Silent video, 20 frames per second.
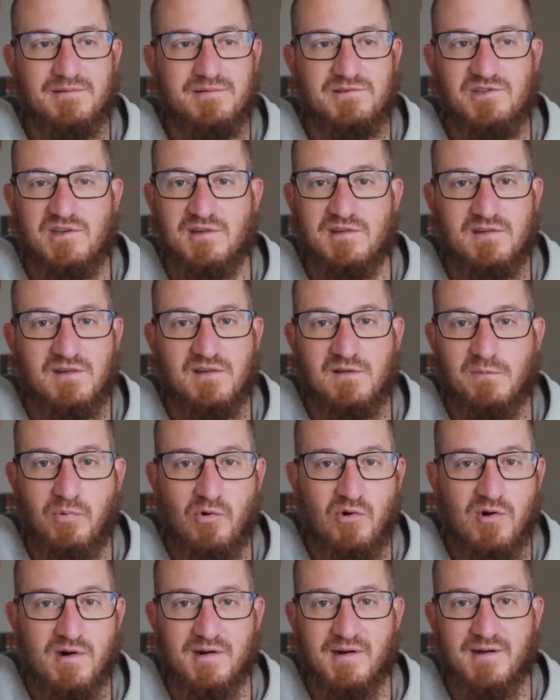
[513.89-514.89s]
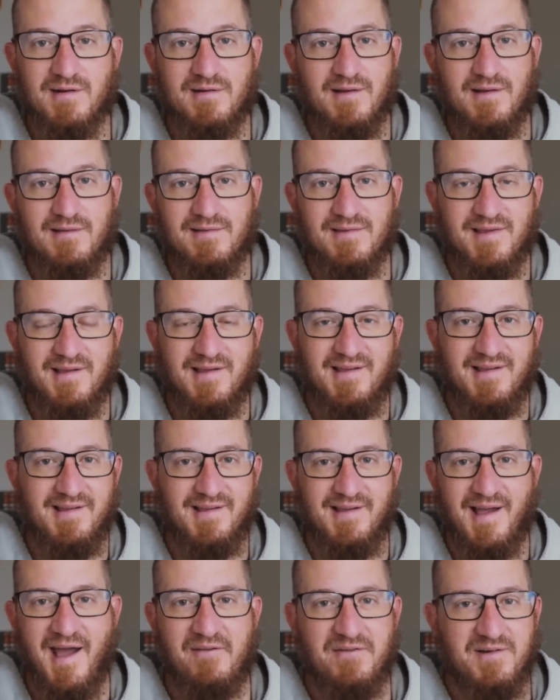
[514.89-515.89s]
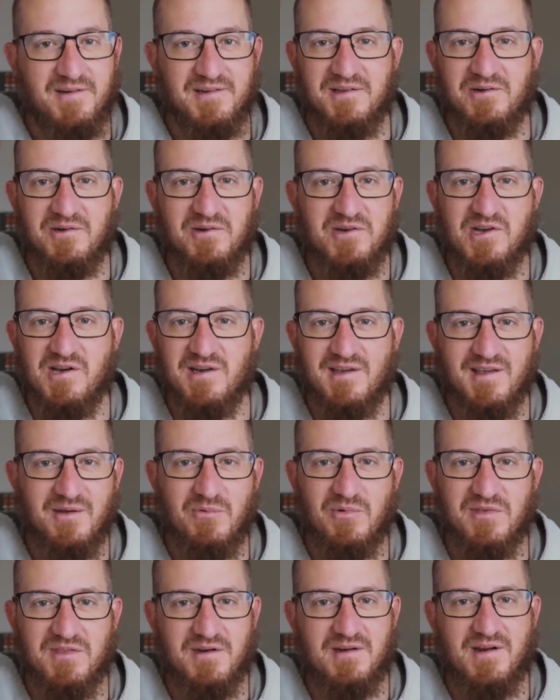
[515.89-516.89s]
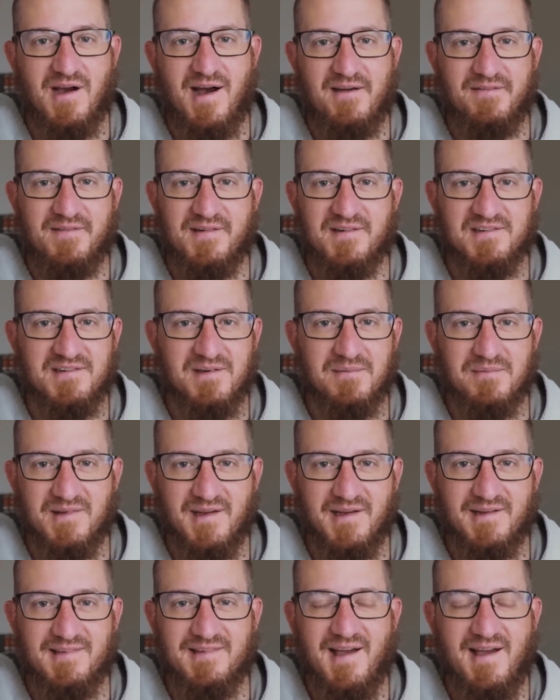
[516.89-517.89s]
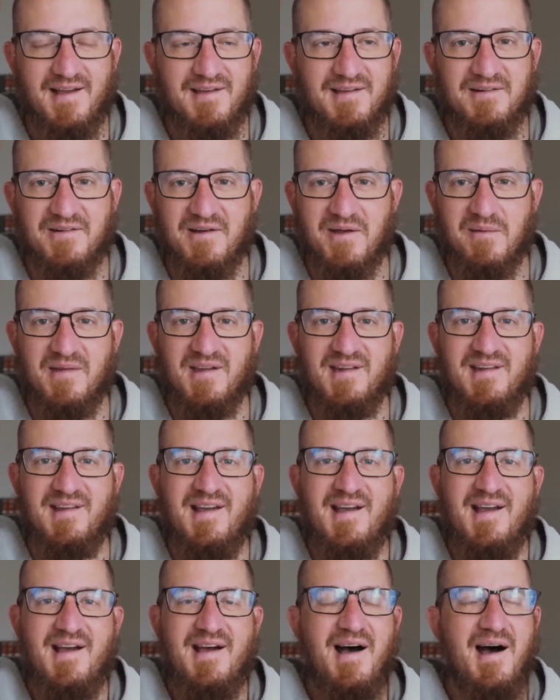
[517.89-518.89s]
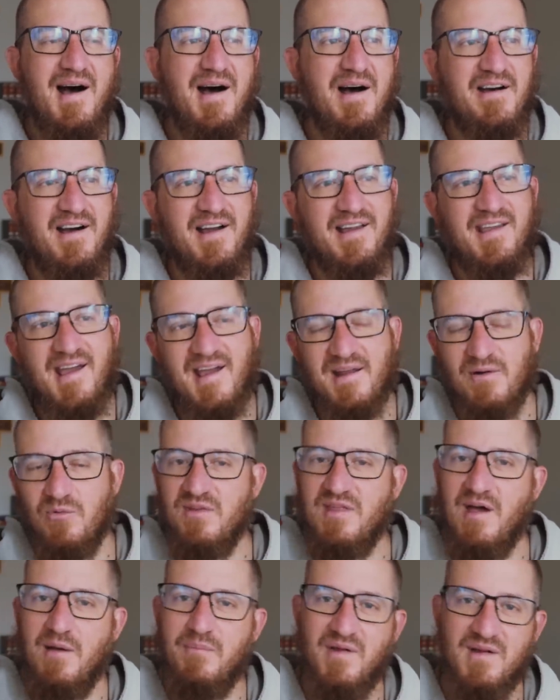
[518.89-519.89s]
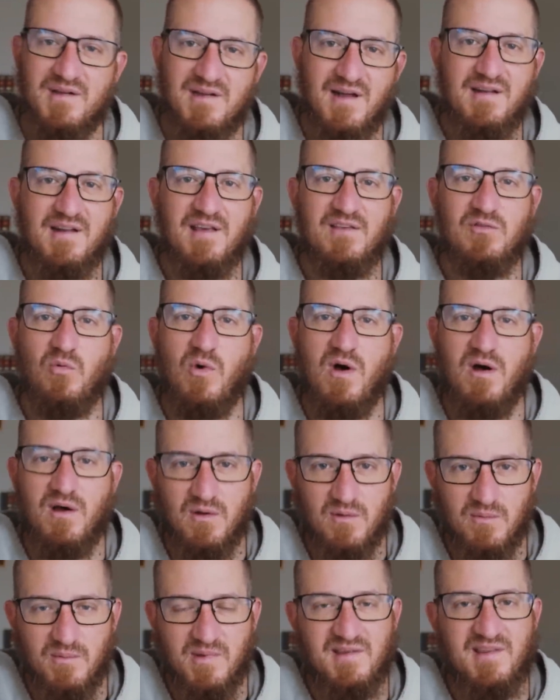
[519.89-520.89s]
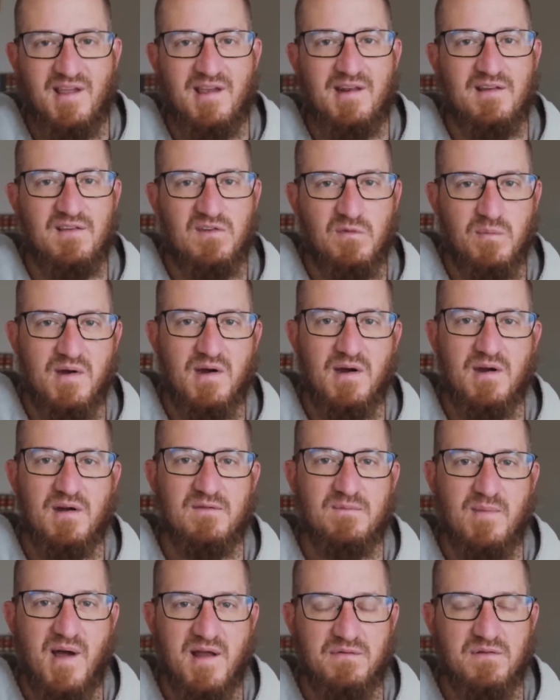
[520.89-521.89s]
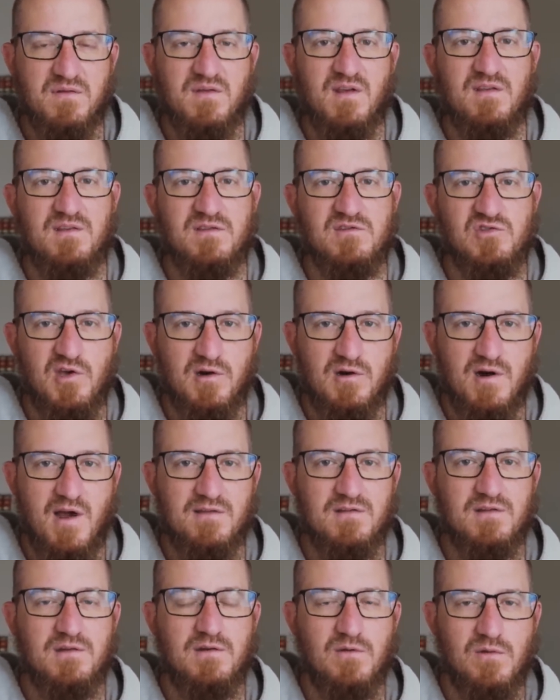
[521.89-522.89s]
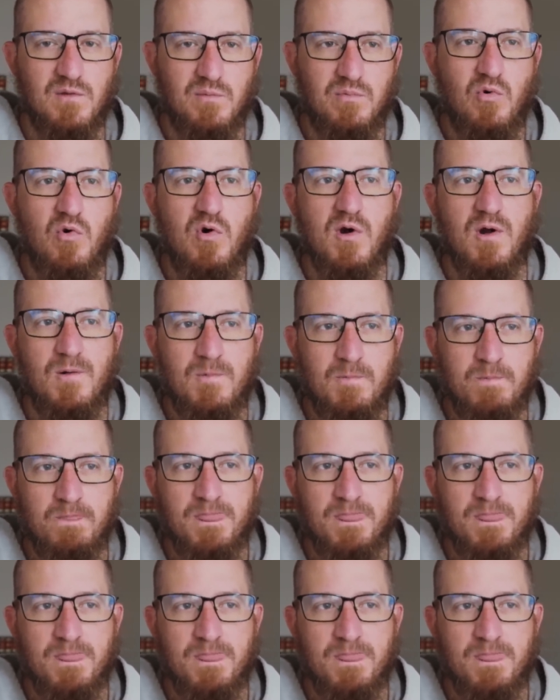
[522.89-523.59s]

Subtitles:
Jesus is born. Have a little cookie with your coffee or something like that. You know what I mean? Again, without being gluttonous, while maintaining a spirit of mindfulness and generosity to the poor.